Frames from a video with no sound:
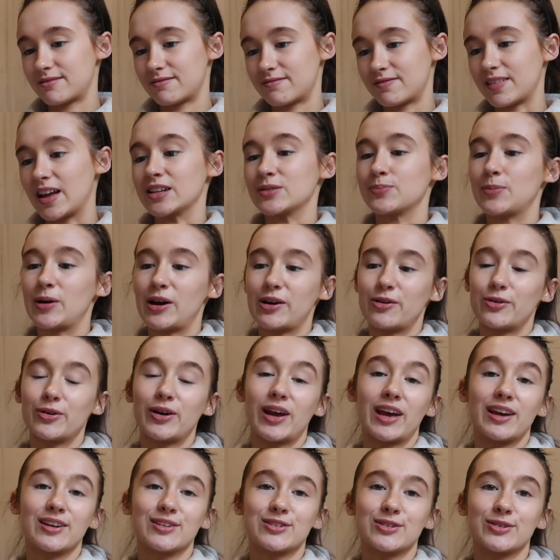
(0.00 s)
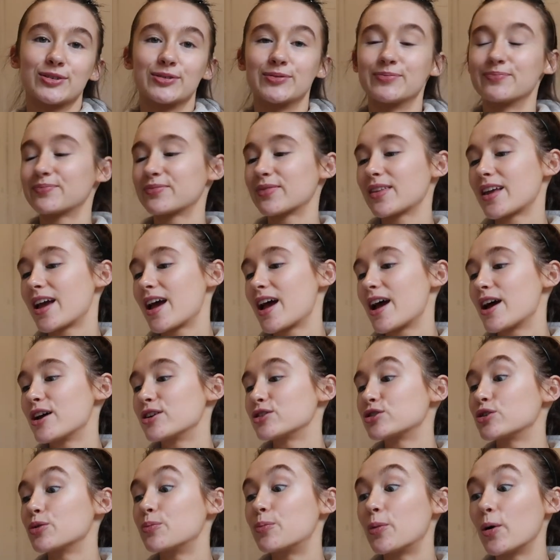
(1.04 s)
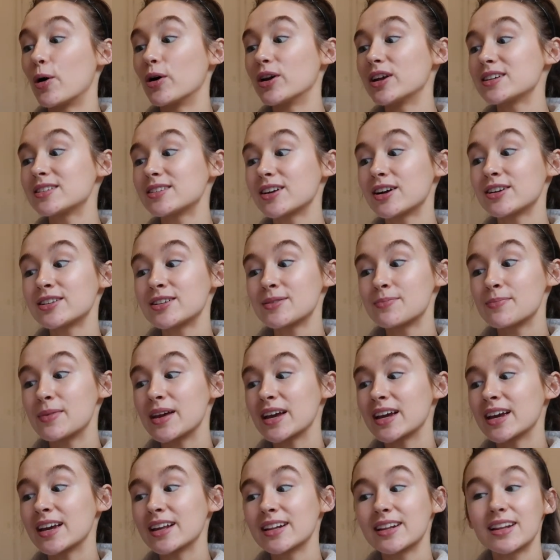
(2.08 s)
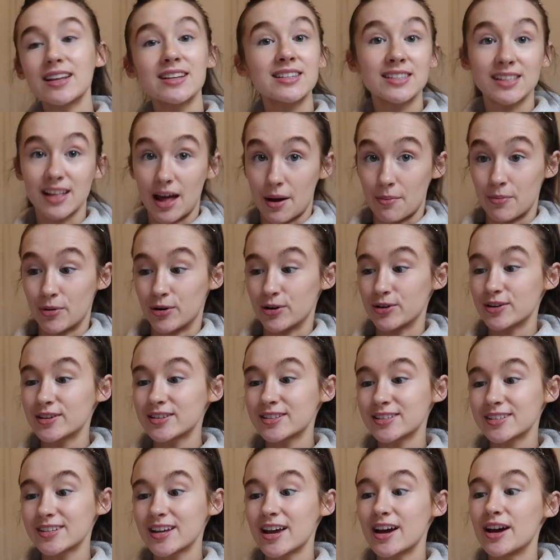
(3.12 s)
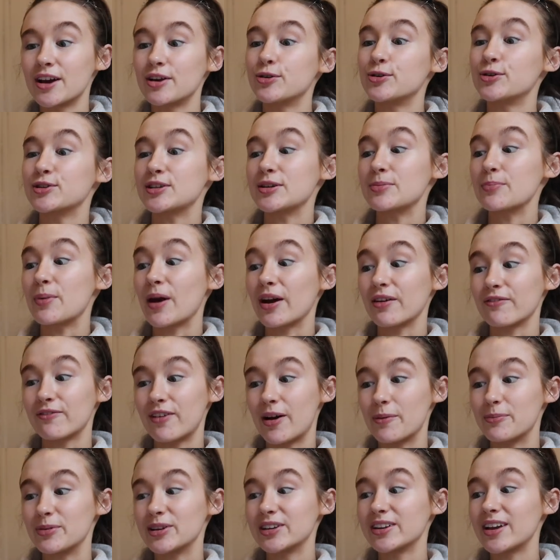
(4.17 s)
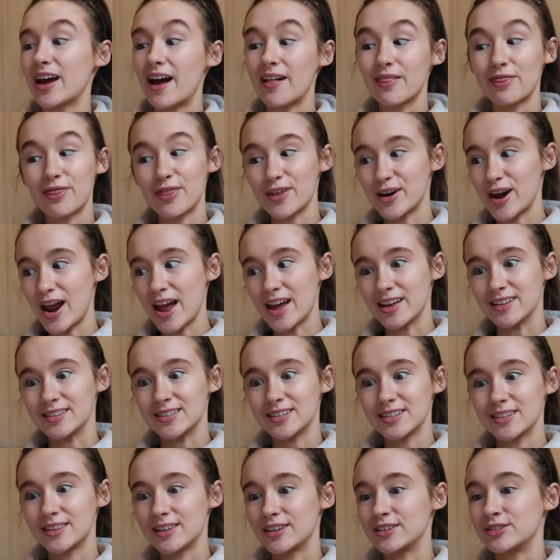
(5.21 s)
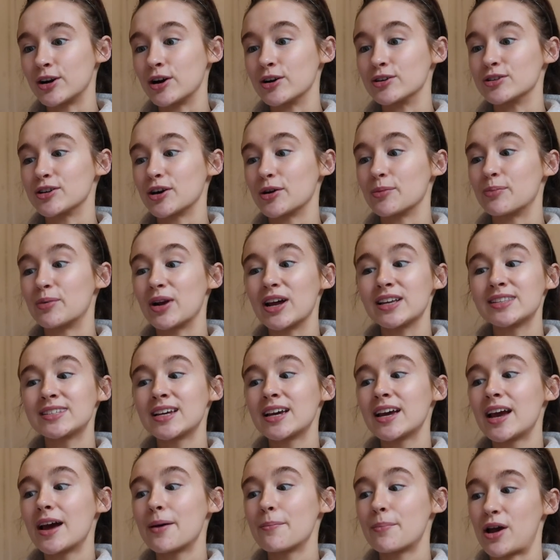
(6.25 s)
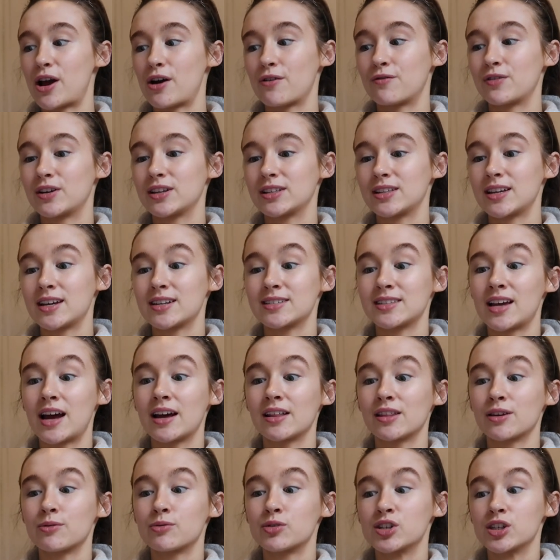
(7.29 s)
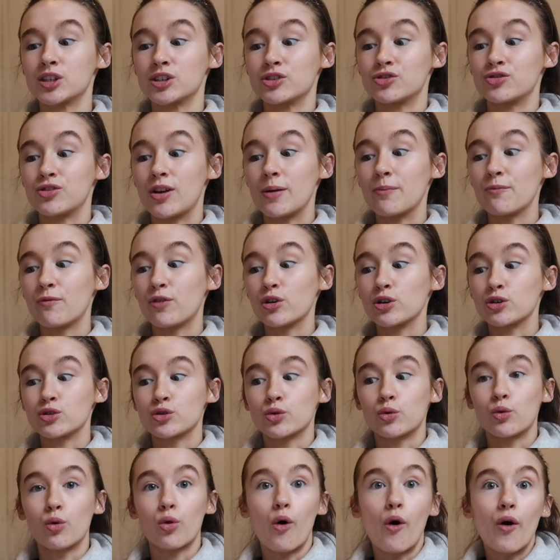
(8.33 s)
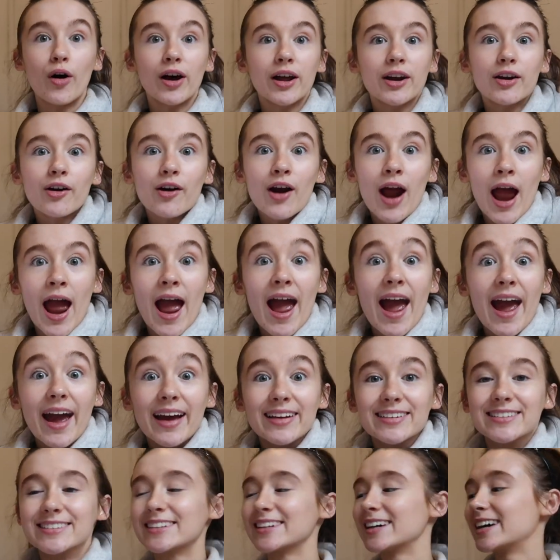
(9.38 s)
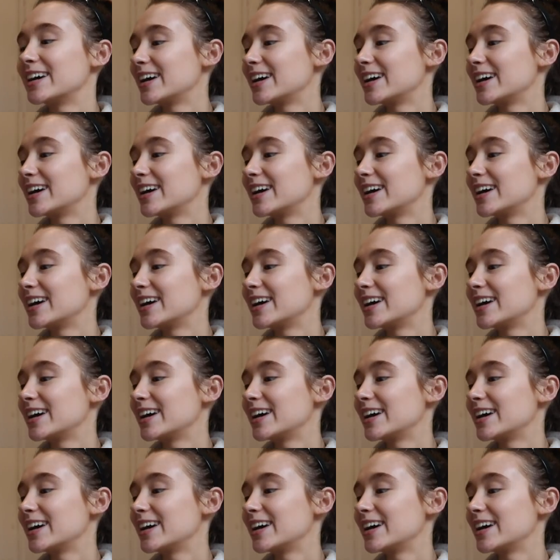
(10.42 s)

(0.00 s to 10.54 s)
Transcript: this bit. Okay, so Bonnie started making the slippers using pink ribbon and thread. They turned out pretty and perfect, exactly what she had dreamt for so long in her head.